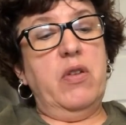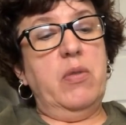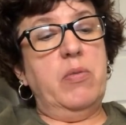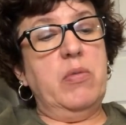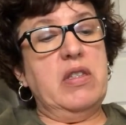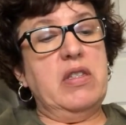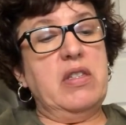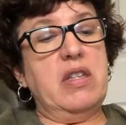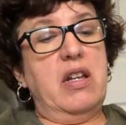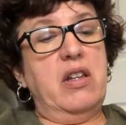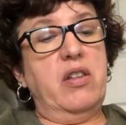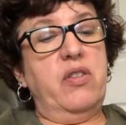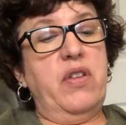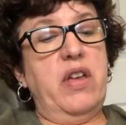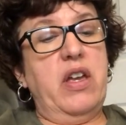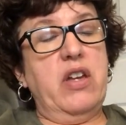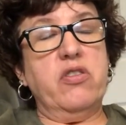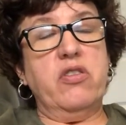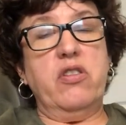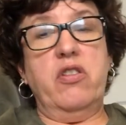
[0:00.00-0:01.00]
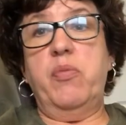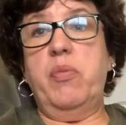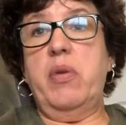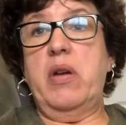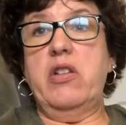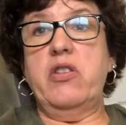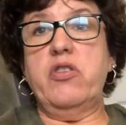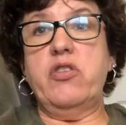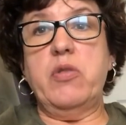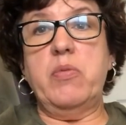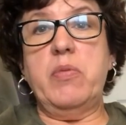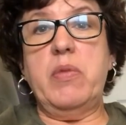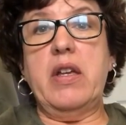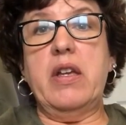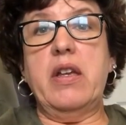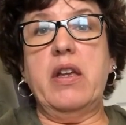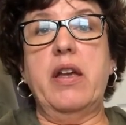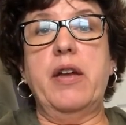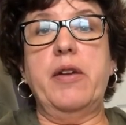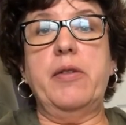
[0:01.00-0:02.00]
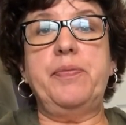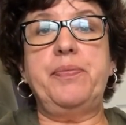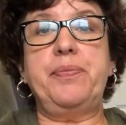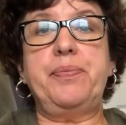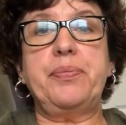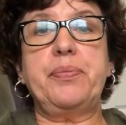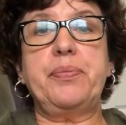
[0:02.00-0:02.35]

him the satisfaction of punishing me again.